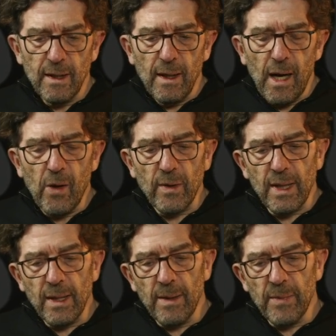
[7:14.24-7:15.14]
How
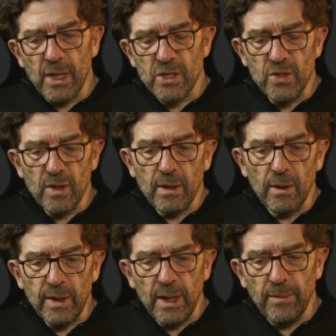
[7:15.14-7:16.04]
can I make
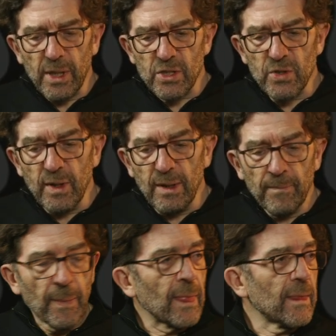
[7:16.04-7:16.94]
sure
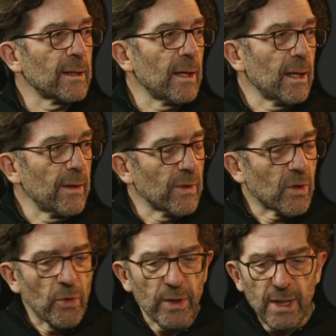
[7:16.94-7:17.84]
that I have a
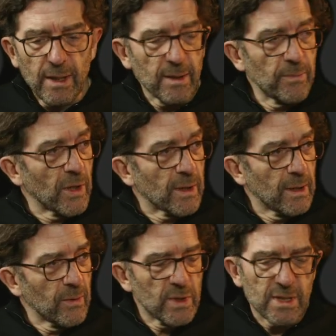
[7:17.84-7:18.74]
coherent
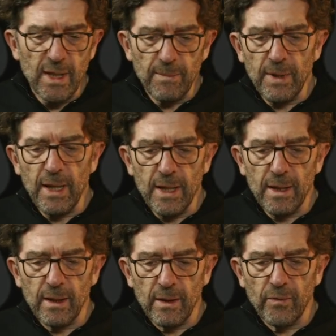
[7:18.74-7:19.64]
model which I apply
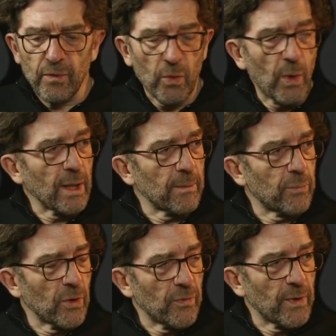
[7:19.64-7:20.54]
for one
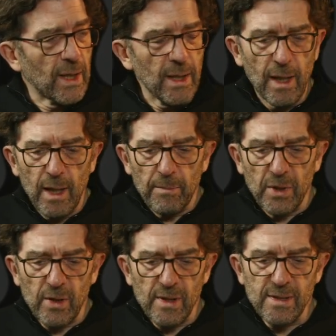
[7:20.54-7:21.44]
profile,
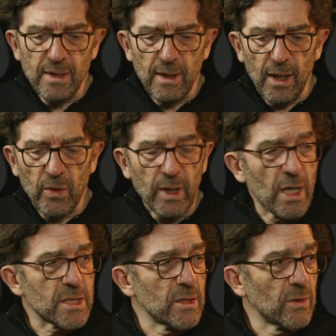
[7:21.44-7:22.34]
because the
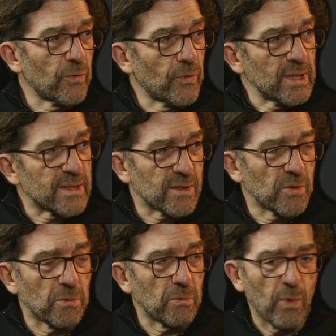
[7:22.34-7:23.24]
allocation of risks
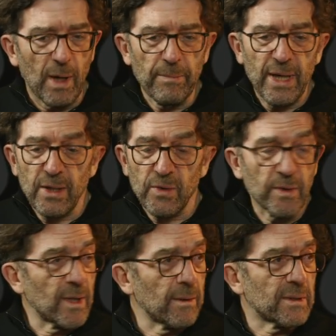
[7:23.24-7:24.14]
to one band or
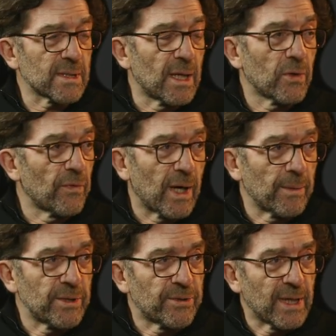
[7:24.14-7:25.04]
the other is kind of
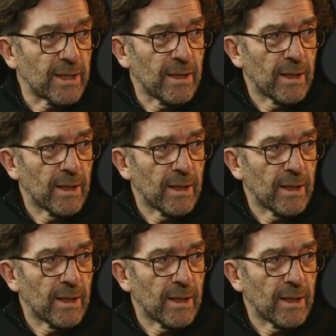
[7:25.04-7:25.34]
arbitrary.